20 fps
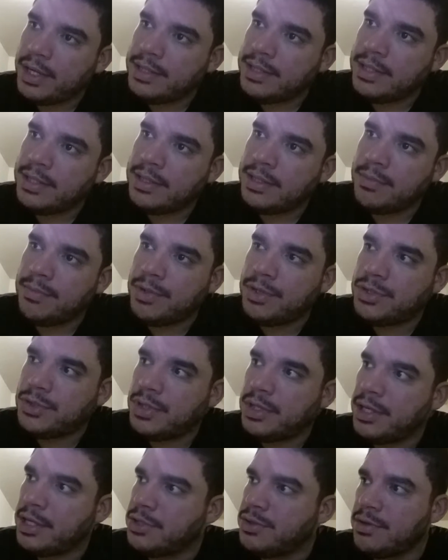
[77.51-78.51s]
I did
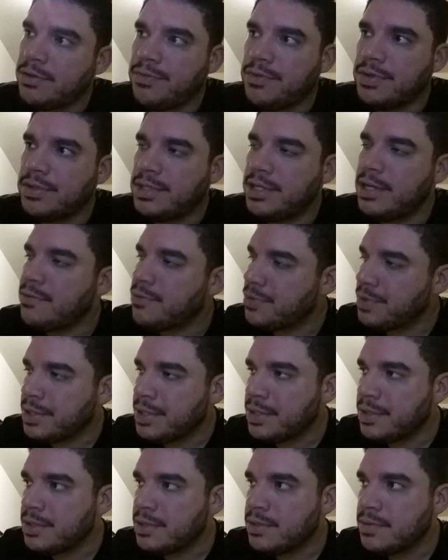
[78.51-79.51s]
commercial electric for several
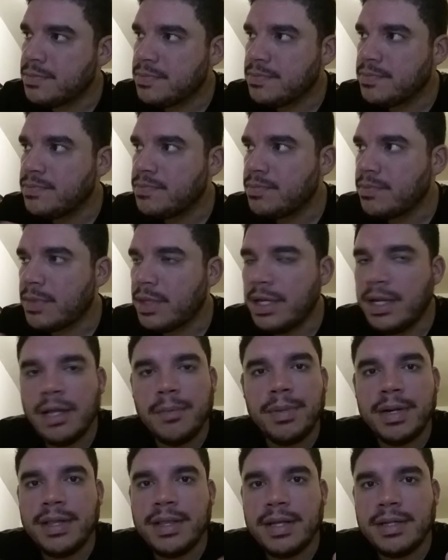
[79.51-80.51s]
years.
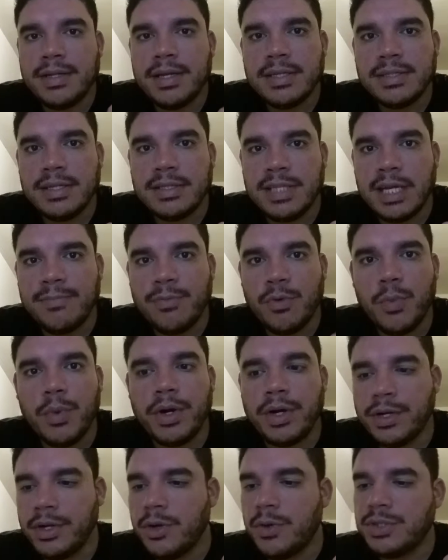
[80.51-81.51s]
Anybody that does that type of
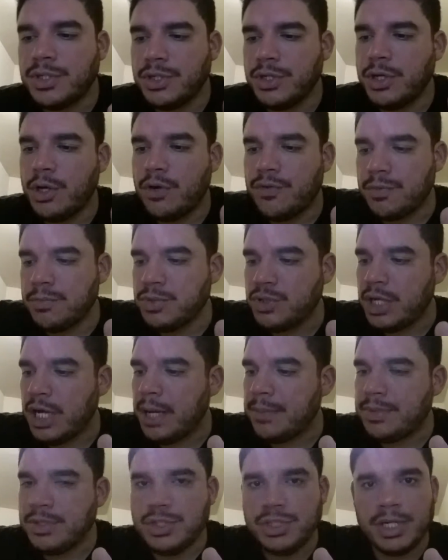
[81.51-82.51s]
work knows that you go from
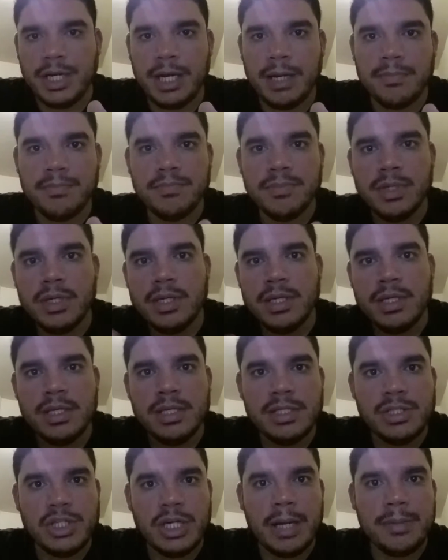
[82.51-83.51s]
job to job,
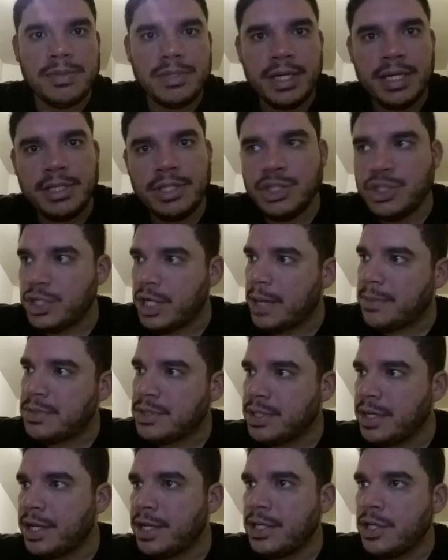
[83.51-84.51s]
job site to job
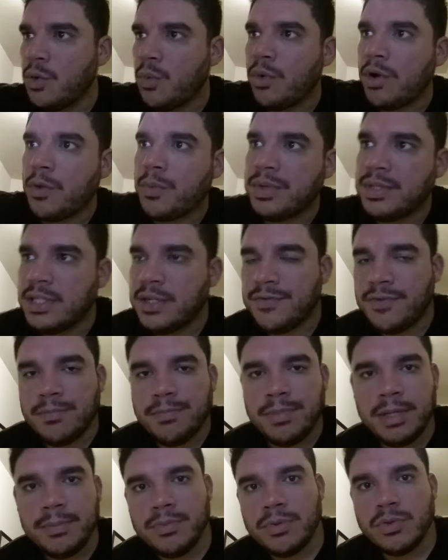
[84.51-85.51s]
site. You work with
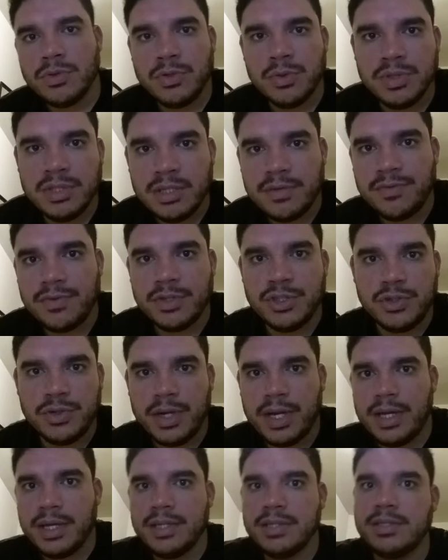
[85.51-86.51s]
different people who do different
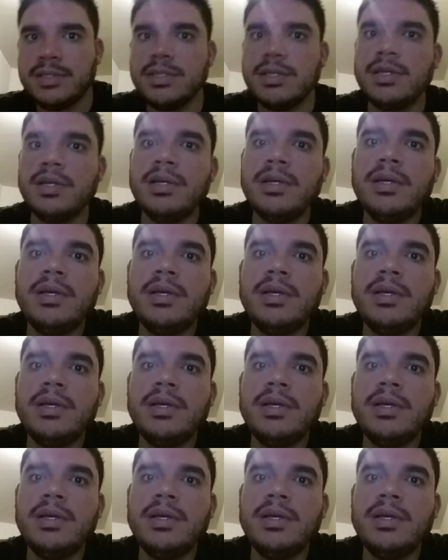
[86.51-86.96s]
trades.